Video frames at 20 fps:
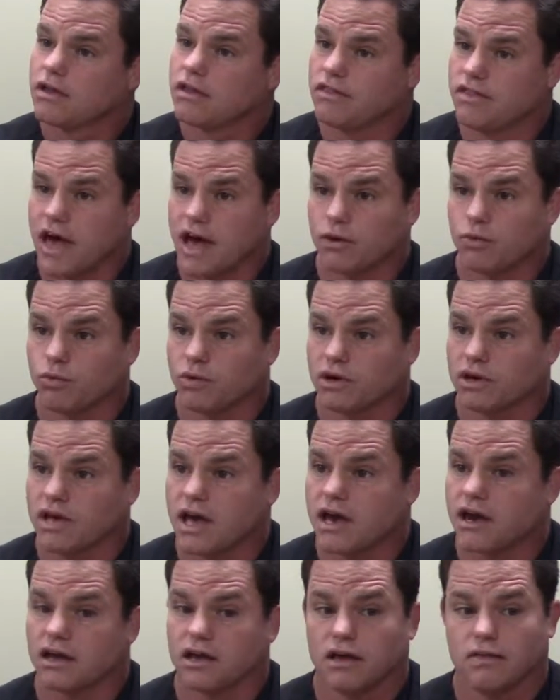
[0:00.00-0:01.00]
that we're
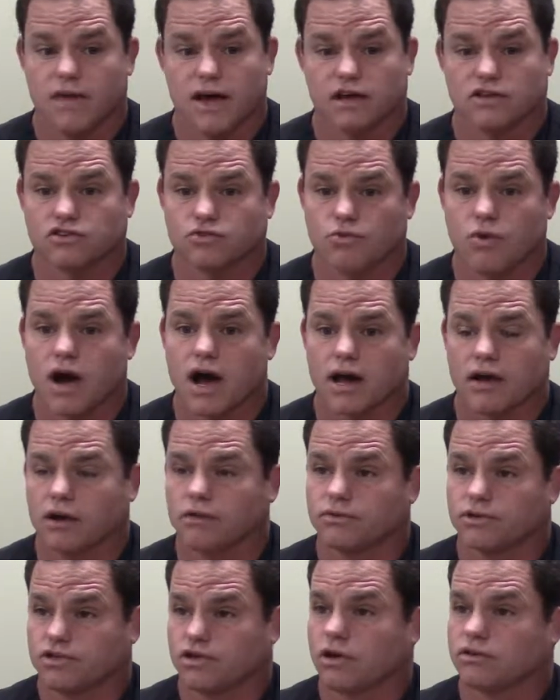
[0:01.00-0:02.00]
getting, and that's why
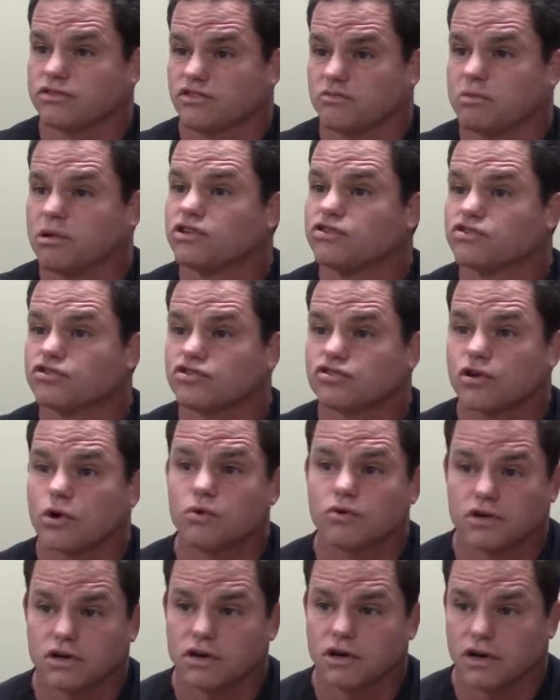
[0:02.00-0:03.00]
our results have been
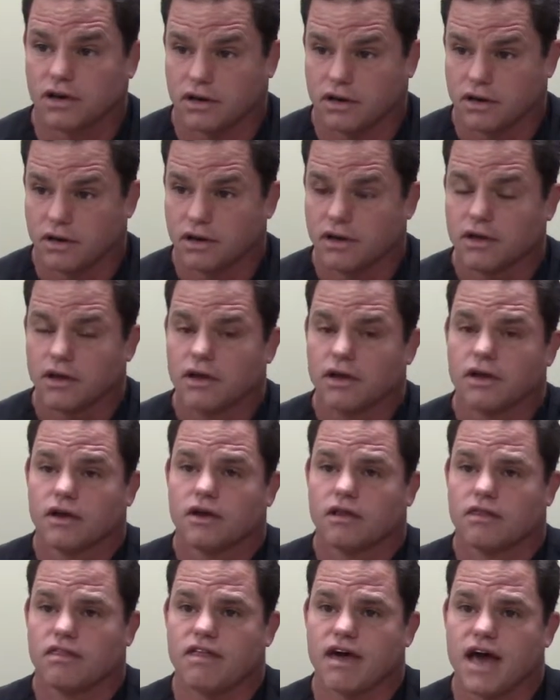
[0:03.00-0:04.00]
so good
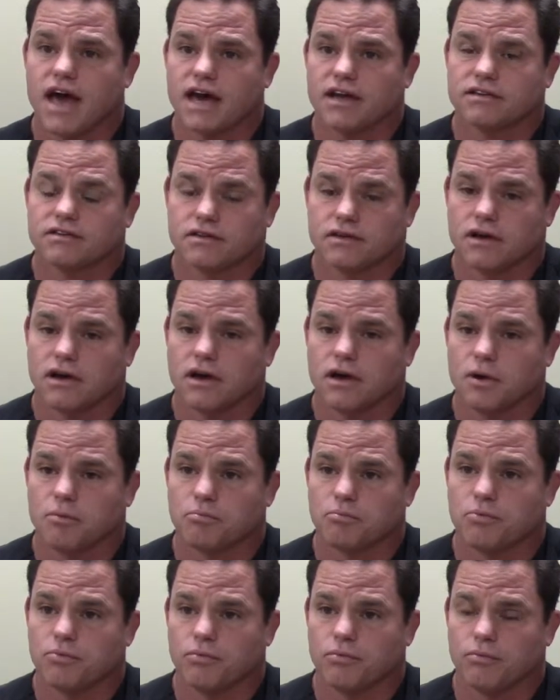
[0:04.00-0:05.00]
that
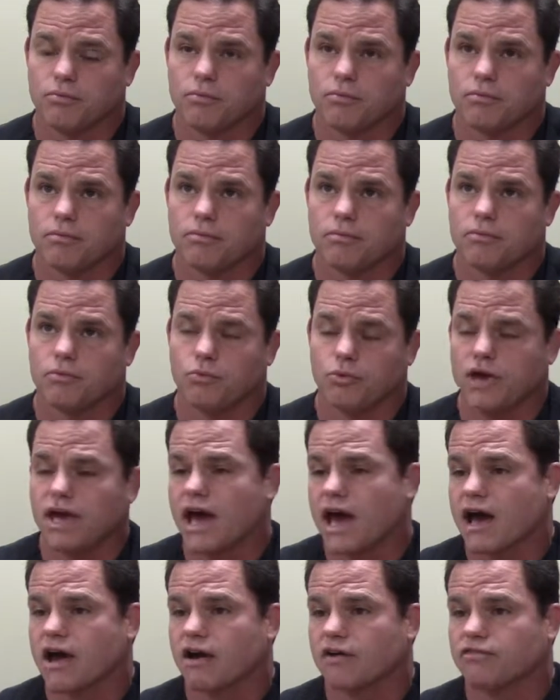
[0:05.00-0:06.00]

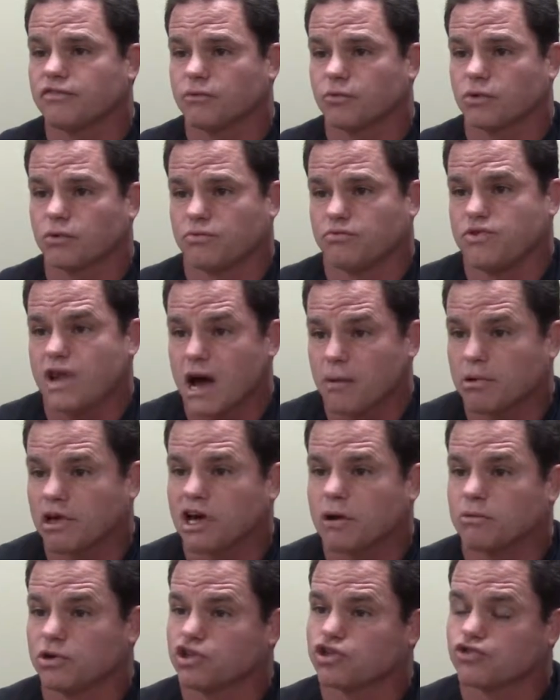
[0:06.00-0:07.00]
we've now
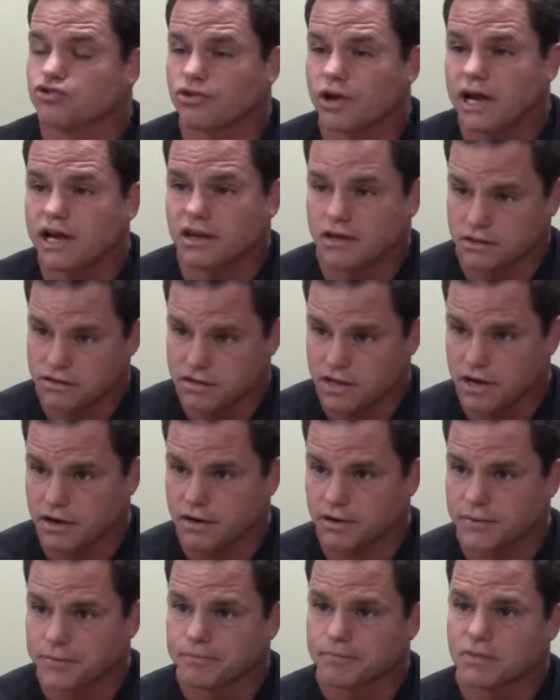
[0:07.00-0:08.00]
become a training
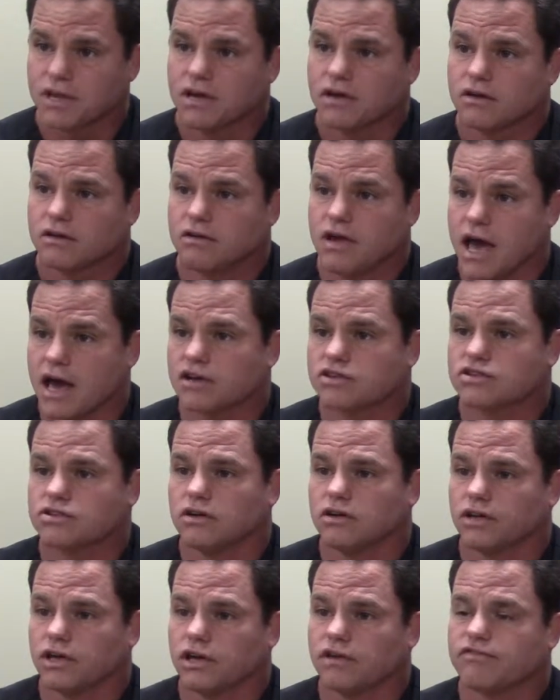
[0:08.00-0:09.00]
center
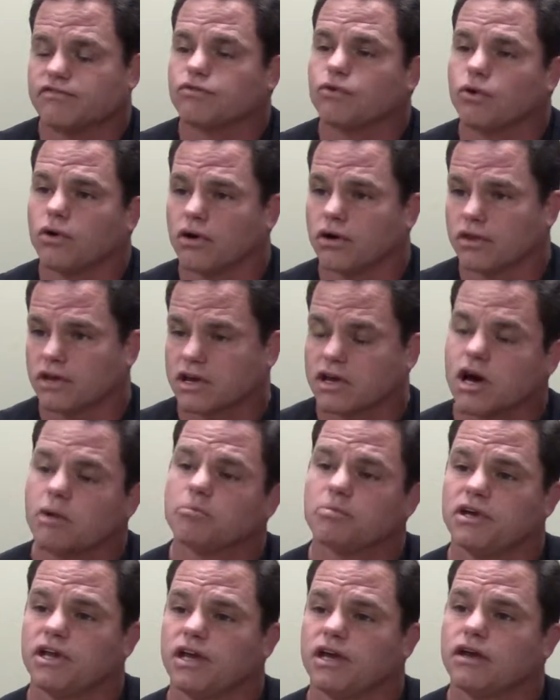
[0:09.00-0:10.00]
nationally for the
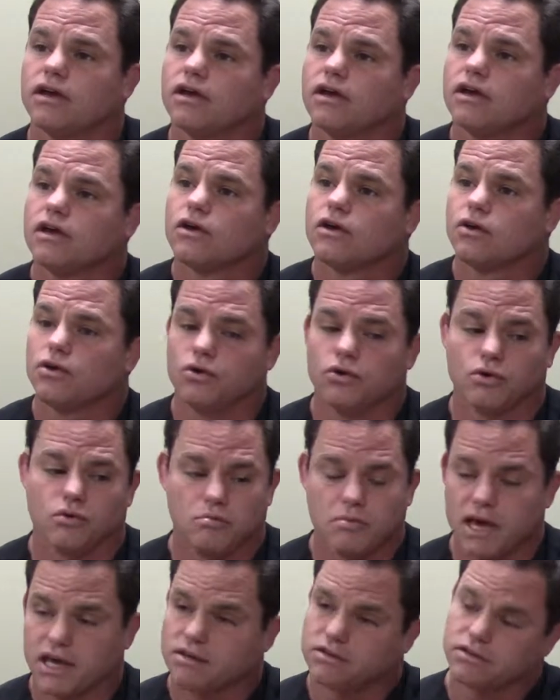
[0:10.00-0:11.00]
company who
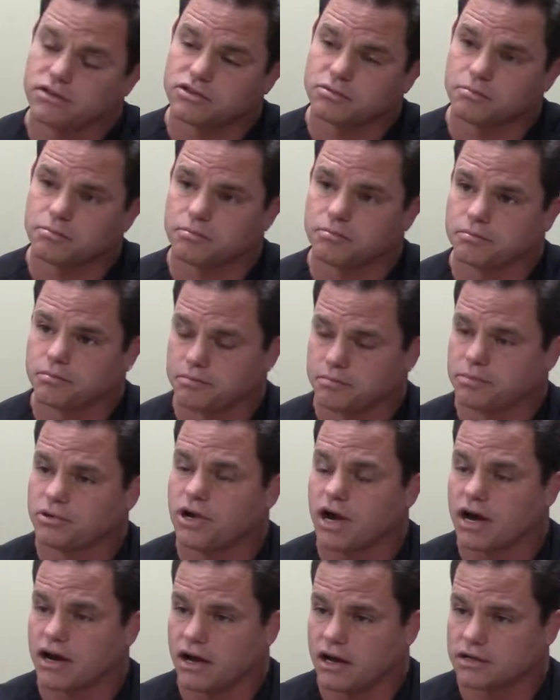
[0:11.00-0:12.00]
makes this
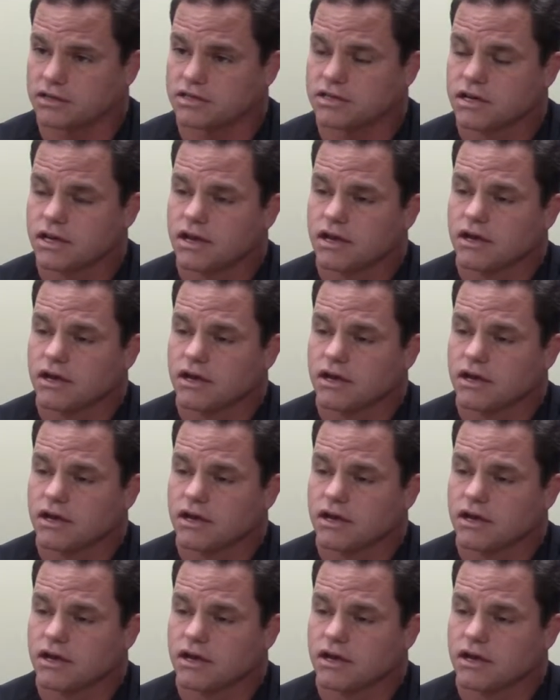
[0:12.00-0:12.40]
product,